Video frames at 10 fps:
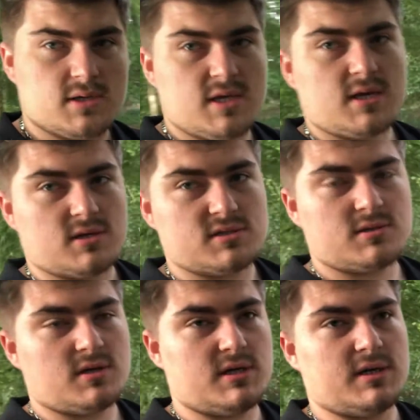Yeah, guys,
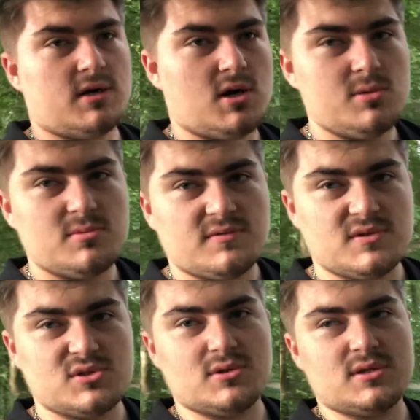so I hope you've
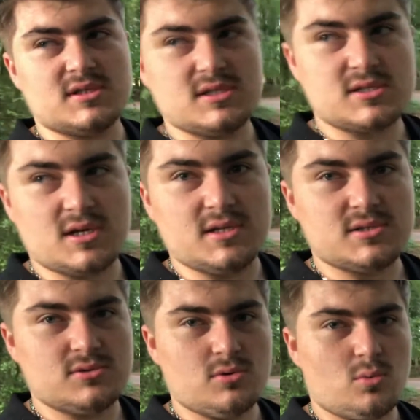enjoyed this insight
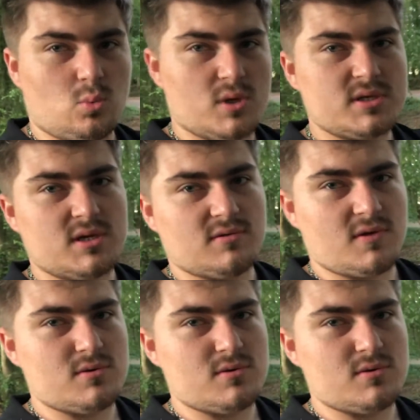into 1 year of